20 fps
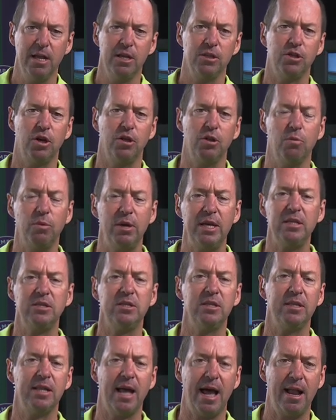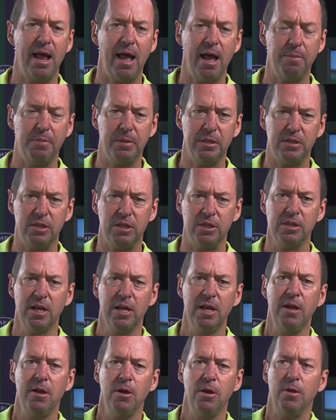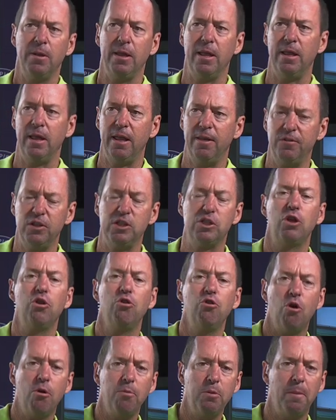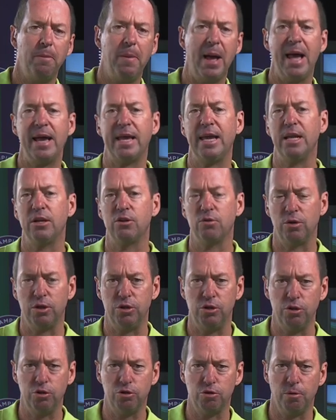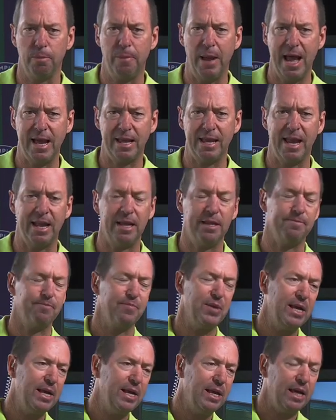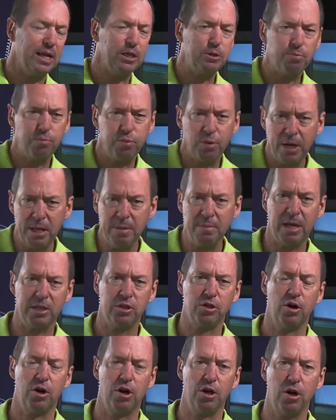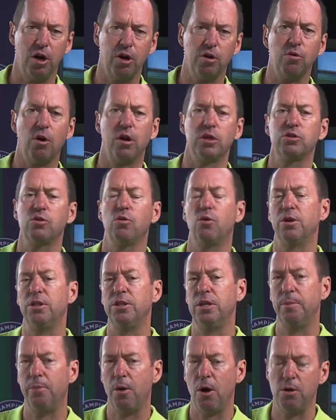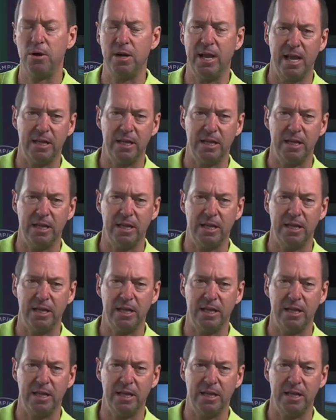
So the reason that happens is if it's a normal backhand or a neutral backhand, it's pretty much got to go cross court and the opponent